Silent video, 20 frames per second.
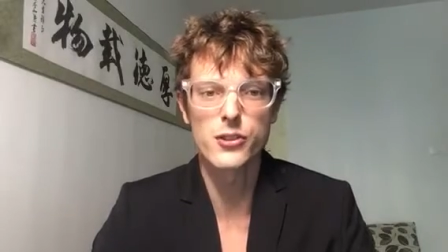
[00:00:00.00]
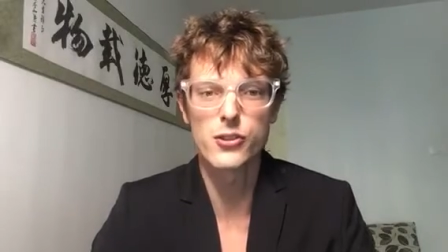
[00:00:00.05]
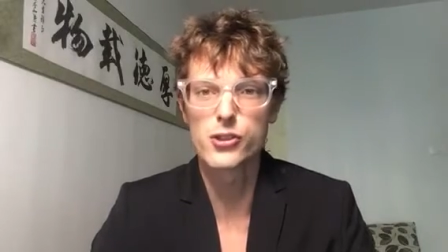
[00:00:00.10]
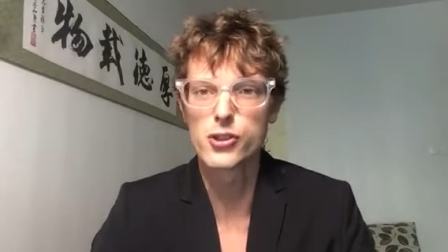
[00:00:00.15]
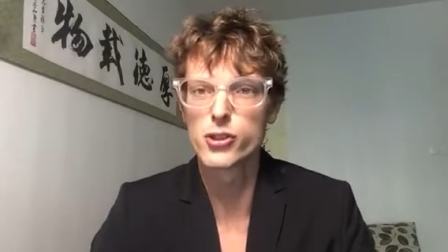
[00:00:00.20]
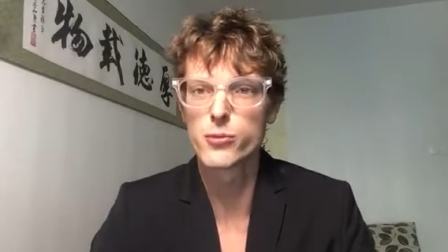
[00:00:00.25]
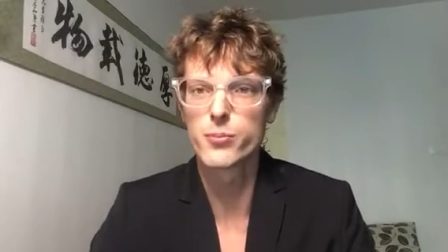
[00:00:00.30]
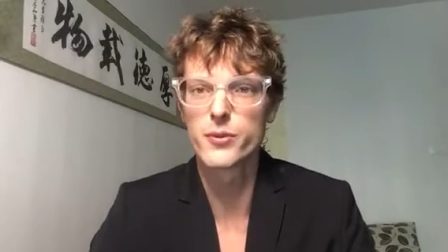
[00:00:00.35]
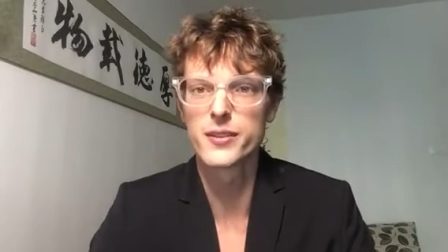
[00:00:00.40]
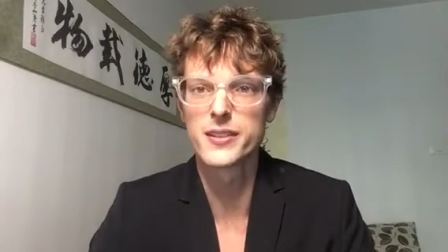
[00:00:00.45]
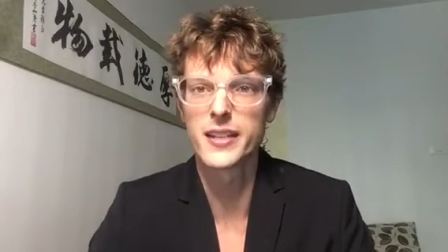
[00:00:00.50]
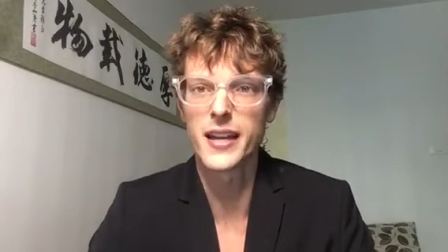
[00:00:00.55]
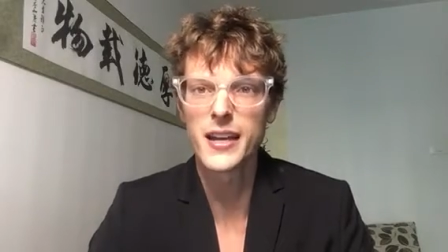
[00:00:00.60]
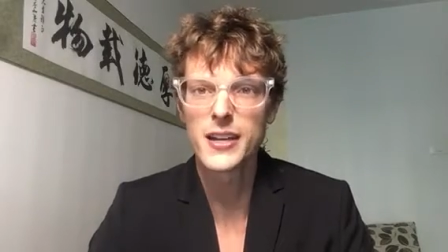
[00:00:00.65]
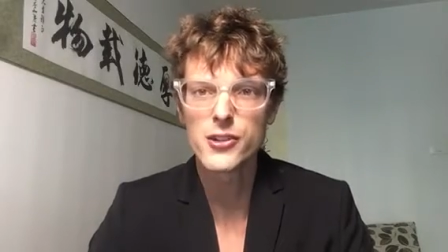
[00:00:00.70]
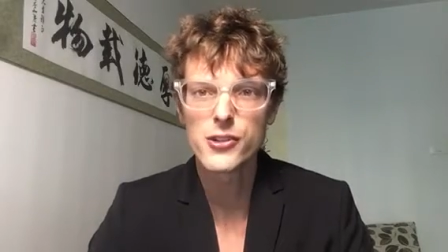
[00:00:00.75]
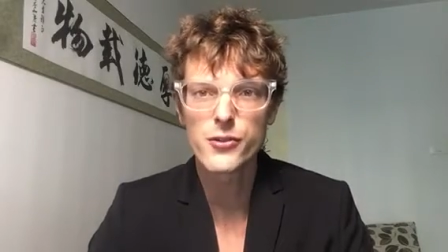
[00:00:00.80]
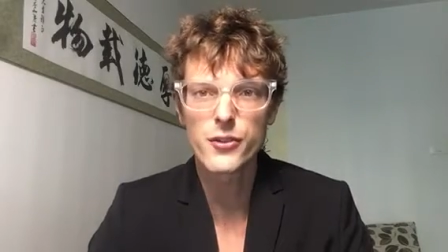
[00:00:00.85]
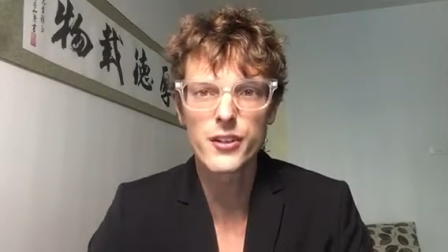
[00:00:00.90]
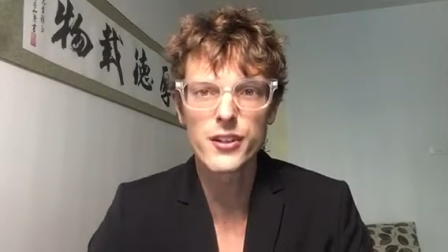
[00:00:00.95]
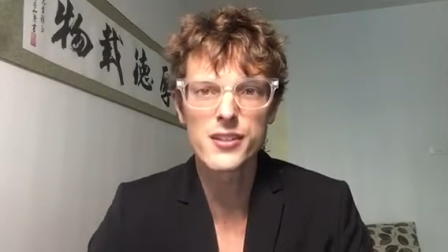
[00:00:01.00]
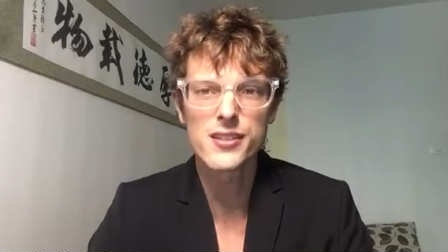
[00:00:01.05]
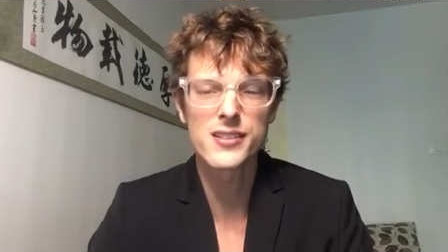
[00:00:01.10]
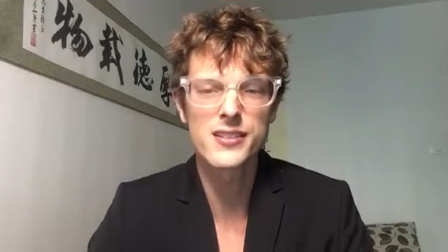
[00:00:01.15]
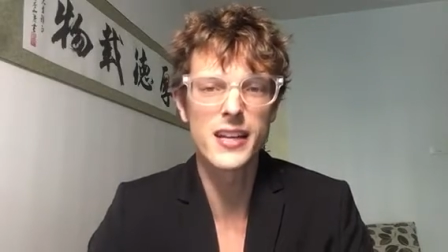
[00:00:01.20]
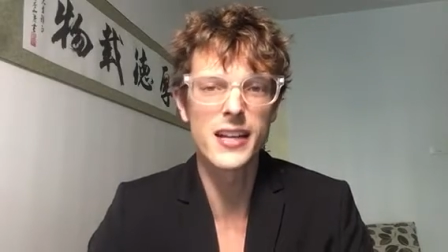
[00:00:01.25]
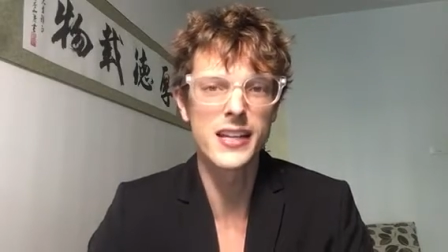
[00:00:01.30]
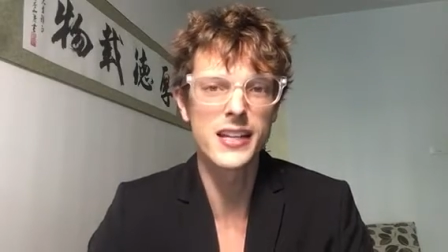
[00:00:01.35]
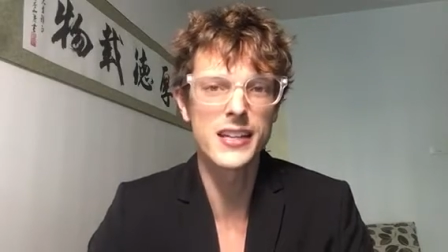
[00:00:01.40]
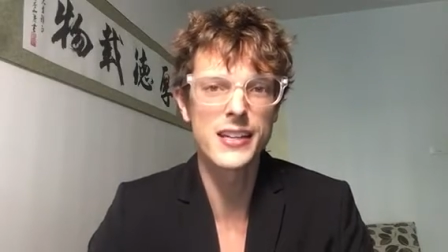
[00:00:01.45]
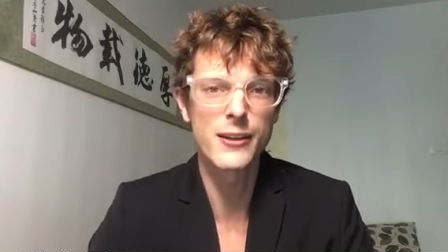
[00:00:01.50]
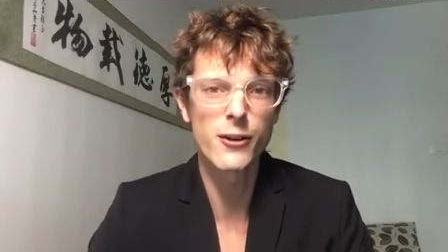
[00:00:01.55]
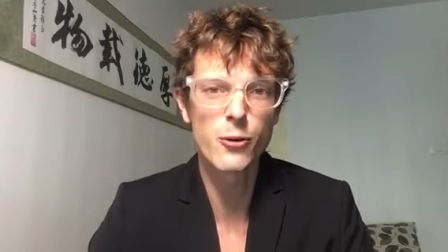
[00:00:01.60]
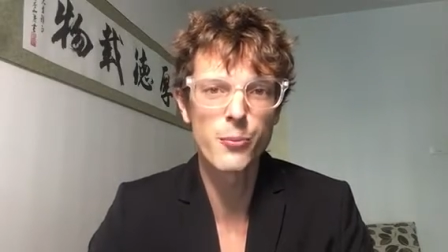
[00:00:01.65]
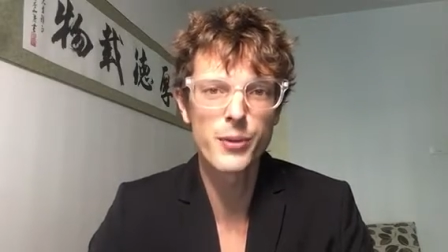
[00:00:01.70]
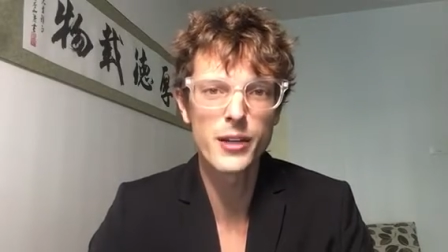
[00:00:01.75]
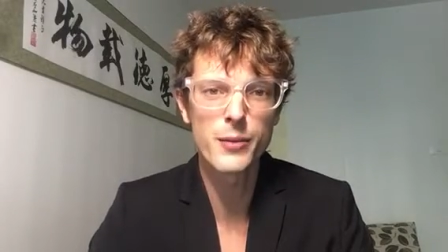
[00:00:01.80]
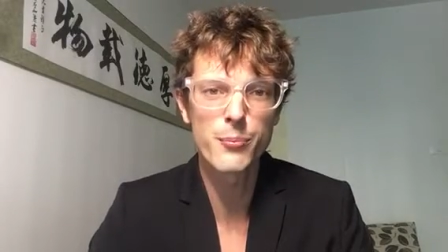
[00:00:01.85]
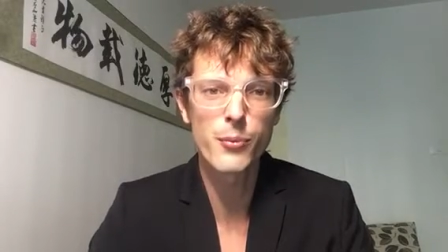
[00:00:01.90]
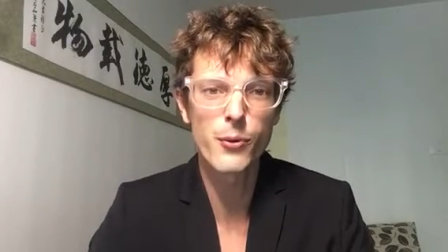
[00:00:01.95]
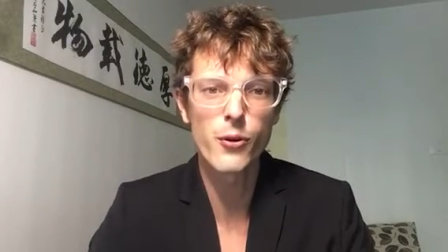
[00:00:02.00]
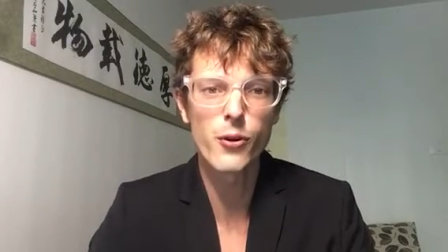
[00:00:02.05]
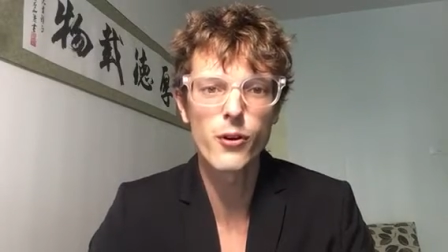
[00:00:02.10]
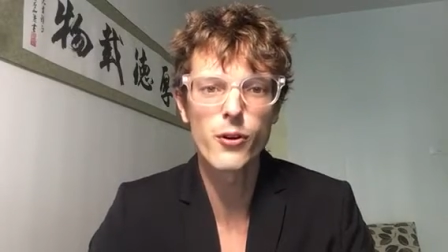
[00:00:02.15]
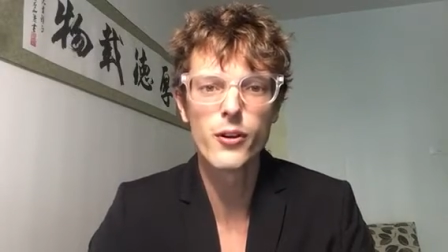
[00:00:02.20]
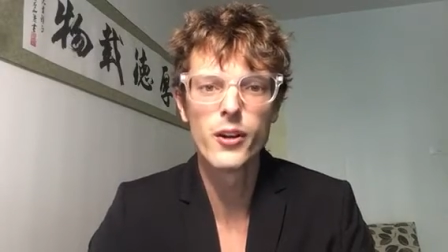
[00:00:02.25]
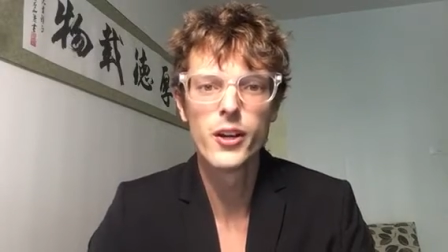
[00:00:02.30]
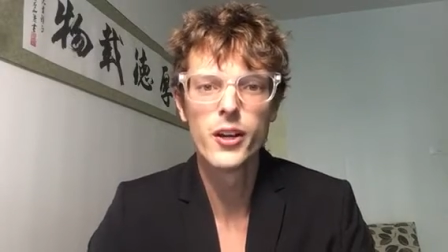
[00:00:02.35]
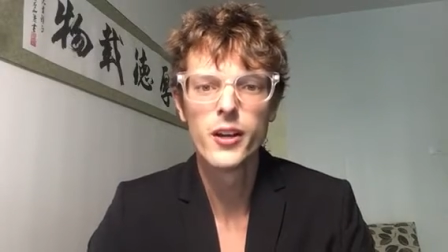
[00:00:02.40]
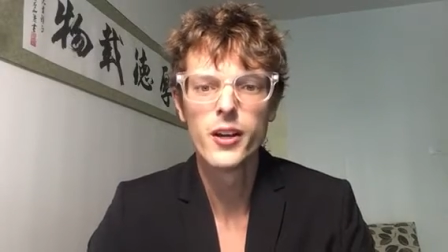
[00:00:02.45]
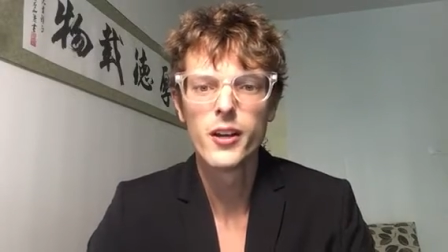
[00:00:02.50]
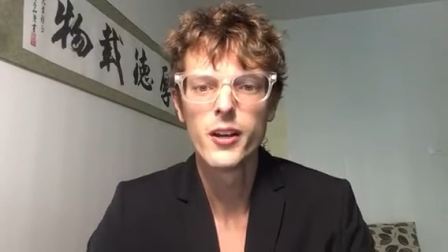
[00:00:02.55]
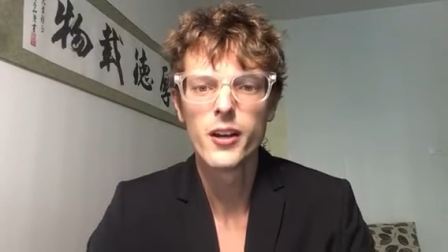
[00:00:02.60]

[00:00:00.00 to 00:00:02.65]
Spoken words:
They're super dangerous. They kill people.